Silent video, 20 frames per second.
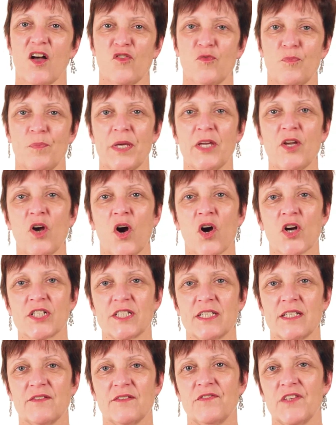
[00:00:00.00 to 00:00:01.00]
of
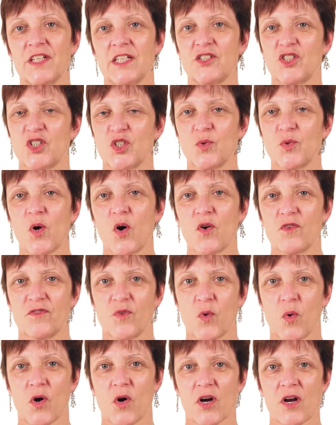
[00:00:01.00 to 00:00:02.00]
PRDV
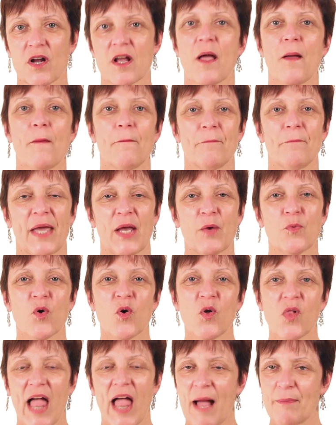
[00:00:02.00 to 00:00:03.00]
204,
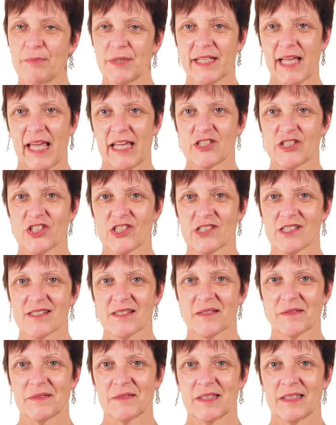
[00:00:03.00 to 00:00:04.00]
Payroll Applications.